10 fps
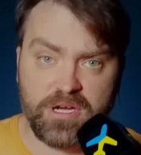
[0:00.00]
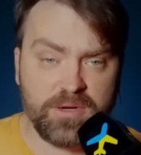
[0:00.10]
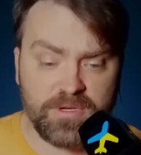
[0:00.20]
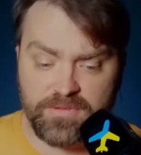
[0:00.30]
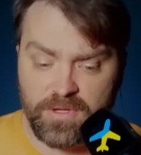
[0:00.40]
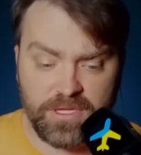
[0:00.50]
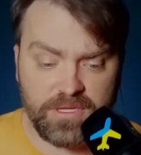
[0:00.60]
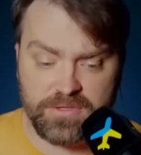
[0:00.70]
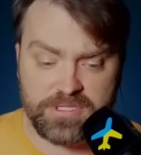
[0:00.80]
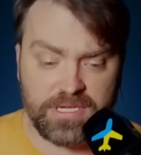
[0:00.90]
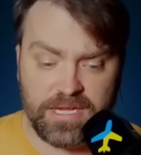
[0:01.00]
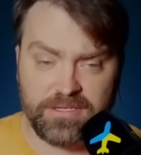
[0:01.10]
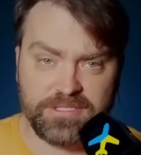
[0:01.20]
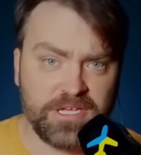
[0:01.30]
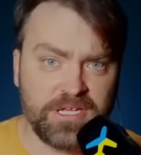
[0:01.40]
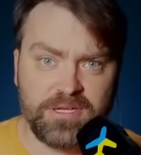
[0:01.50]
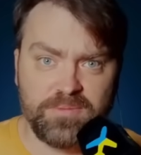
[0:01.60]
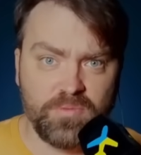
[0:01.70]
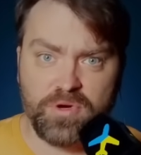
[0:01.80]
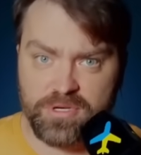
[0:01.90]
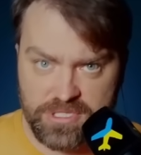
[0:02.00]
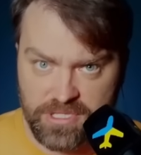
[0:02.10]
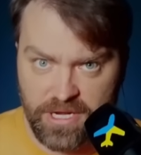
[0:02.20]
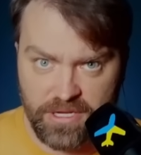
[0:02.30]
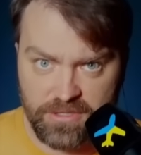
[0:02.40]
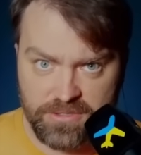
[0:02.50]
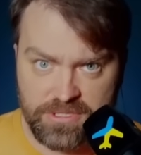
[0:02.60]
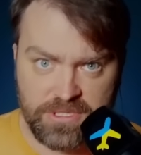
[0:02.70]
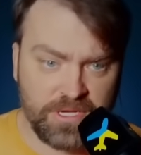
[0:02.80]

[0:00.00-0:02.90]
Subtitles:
armored vehicles and motorcycles.